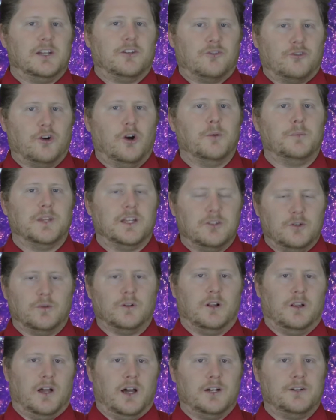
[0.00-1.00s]
a trope they do
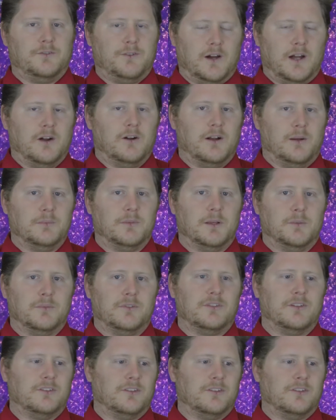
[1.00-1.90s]
in a lot of Fire Emblems,